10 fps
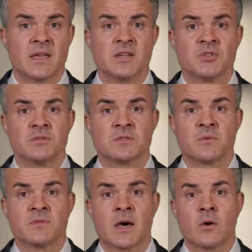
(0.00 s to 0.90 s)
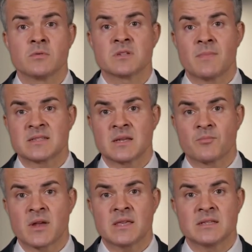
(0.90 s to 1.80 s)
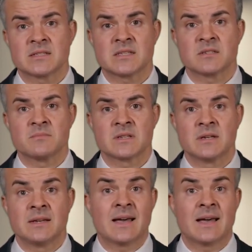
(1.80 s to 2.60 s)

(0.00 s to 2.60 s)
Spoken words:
issues with their automatic braking systems,